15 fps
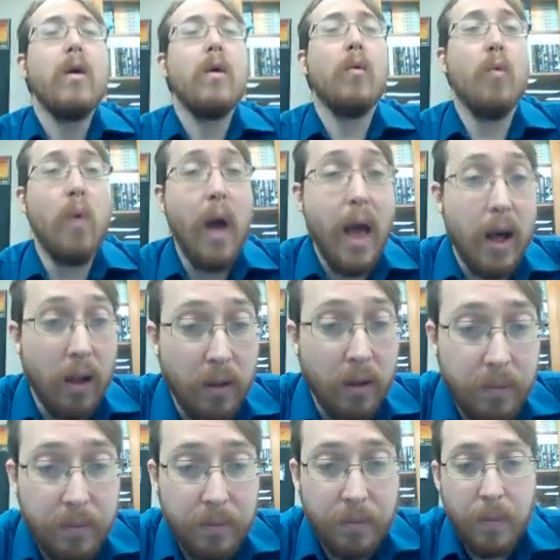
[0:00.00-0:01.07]
Well,
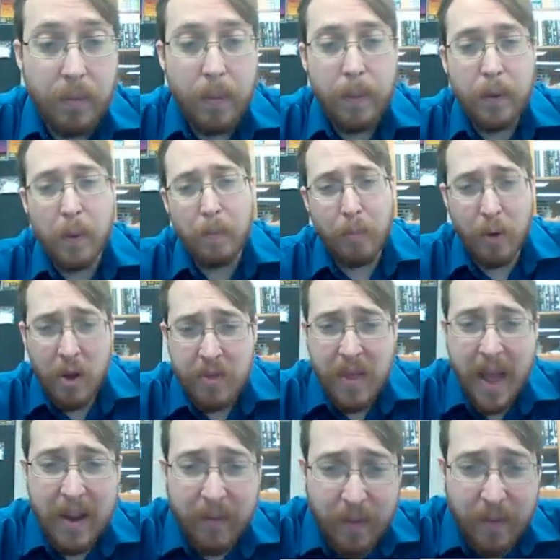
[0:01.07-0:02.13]
to put
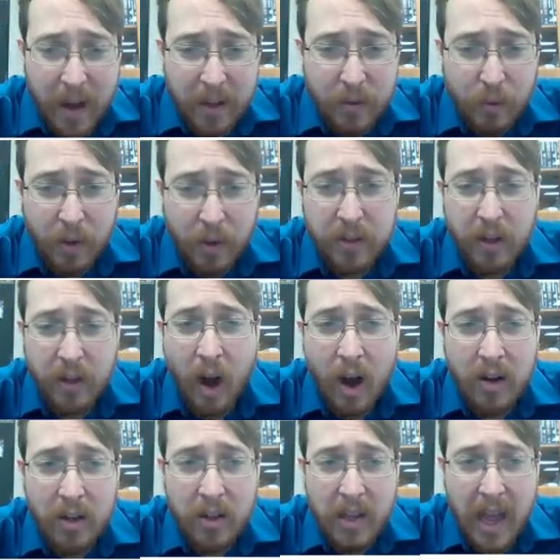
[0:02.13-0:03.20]
that phosphorus
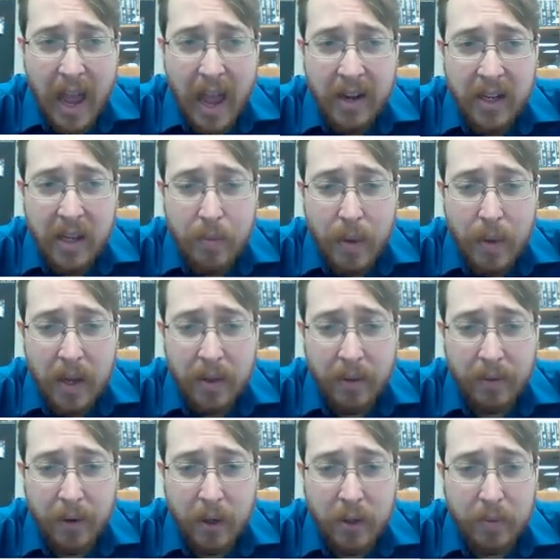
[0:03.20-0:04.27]
onto the ADP in the
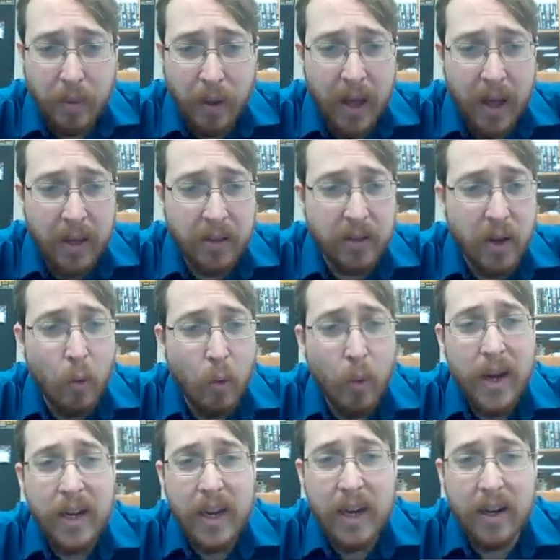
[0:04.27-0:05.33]
first place,
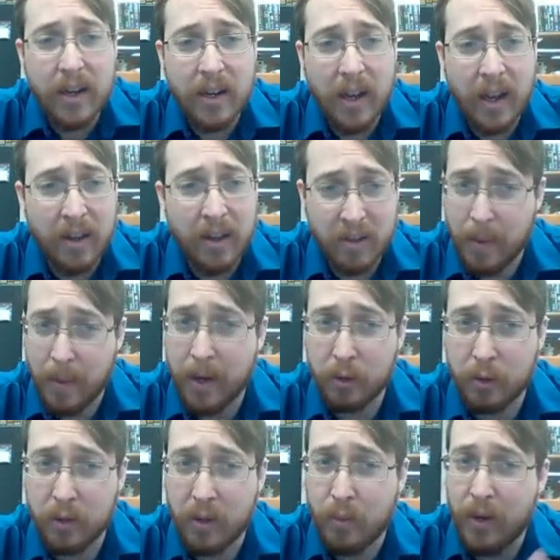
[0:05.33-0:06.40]
we needed some
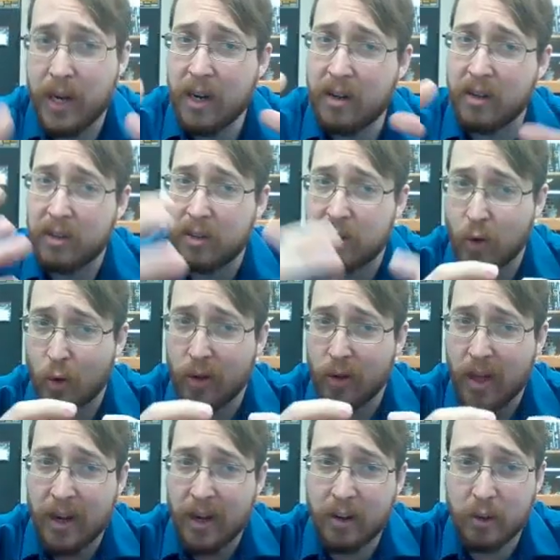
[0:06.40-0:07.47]
energy. We needed to store
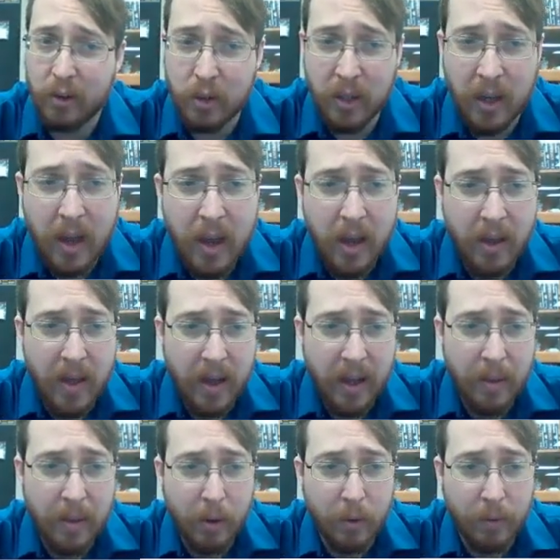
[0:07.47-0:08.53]
that energy in that
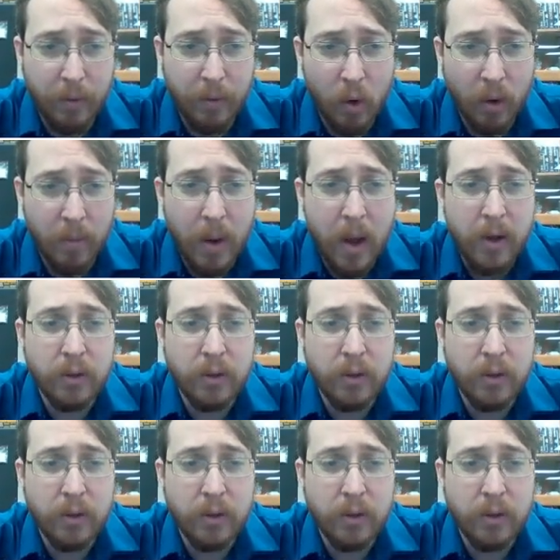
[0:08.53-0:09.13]
chemical form.